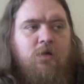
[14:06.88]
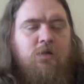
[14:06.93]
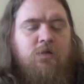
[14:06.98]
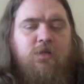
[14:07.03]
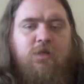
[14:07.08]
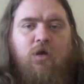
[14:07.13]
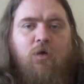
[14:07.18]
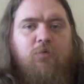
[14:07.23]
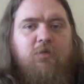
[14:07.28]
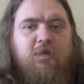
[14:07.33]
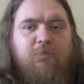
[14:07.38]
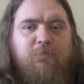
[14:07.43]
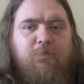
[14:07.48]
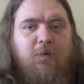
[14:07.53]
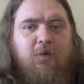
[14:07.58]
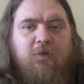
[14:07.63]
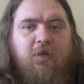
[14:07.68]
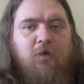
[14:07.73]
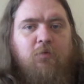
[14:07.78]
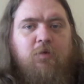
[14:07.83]
The only
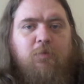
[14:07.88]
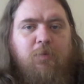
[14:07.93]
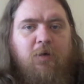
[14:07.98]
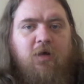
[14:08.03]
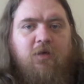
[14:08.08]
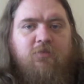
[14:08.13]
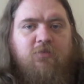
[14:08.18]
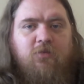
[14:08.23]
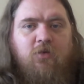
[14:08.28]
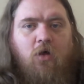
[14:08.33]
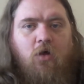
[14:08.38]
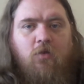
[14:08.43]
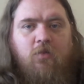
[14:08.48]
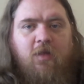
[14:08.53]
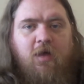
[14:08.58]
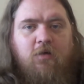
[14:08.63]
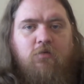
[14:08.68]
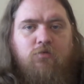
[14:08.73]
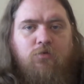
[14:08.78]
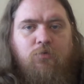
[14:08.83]
person on
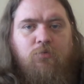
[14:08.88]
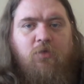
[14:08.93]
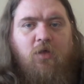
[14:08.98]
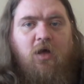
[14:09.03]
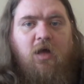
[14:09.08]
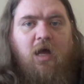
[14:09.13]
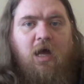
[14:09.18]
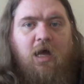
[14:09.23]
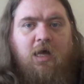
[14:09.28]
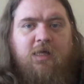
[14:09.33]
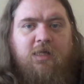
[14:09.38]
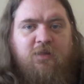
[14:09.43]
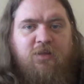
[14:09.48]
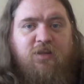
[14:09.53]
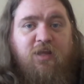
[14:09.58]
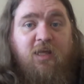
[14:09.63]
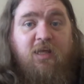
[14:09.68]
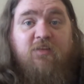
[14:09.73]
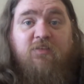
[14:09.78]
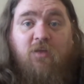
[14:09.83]
that crew that I
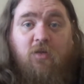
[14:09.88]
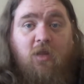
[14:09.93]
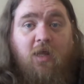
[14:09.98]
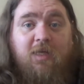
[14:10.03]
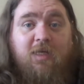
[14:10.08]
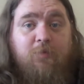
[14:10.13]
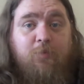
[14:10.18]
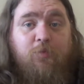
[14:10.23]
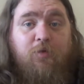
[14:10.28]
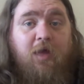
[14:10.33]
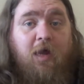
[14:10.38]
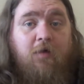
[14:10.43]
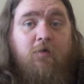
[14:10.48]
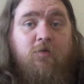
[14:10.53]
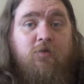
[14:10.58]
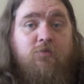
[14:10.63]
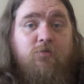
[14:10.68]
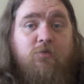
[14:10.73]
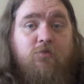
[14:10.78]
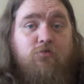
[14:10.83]
think is a likeable
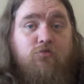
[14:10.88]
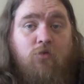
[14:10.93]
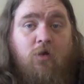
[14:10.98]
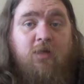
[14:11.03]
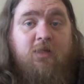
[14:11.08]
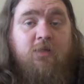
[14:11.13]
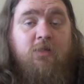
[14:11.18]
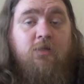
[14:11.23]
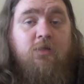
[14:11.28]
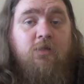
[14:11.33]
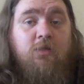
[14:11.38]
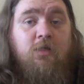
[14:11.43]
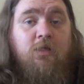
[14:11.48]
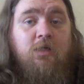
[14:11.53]
character is Crichton,